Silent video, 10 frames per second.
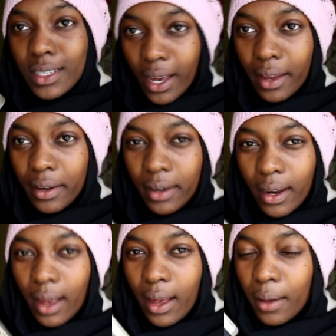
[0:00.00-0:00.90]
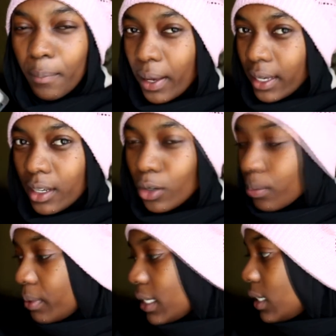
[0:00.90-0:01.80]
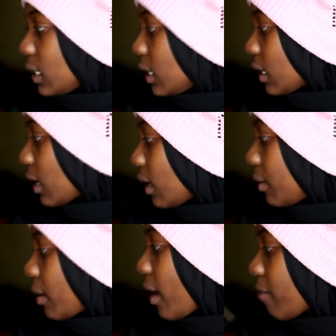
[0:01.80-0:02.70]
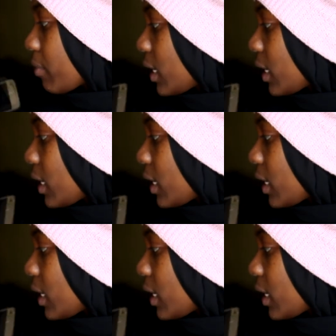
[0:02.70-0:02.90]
done packing completely. I have